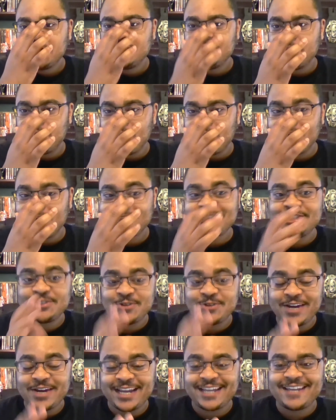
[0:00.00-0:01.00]
You want to
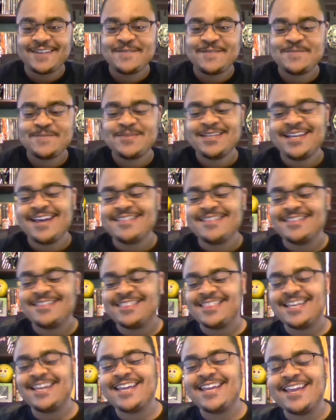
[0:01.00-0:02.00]
drink. And the
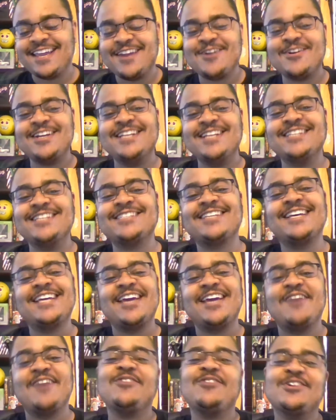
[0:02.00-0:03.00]
thing here is,
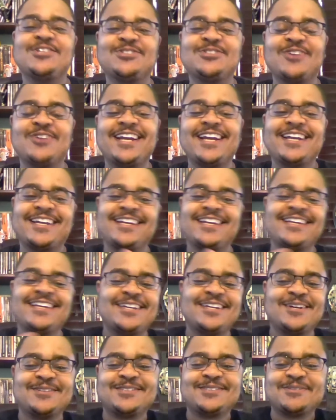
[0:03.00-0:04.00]
if you drink,
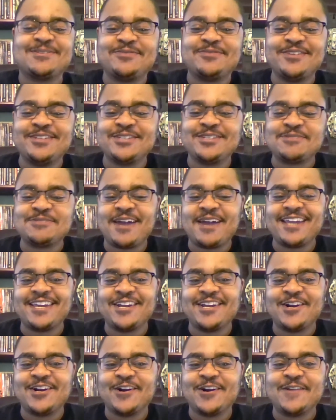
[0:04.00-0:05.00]
some feelings might
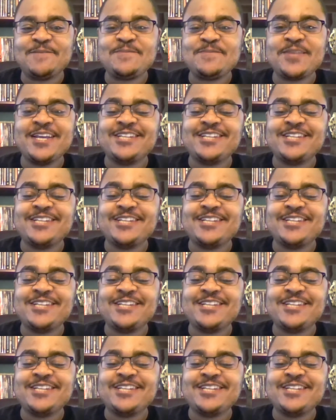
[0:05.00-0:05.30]
get hurt.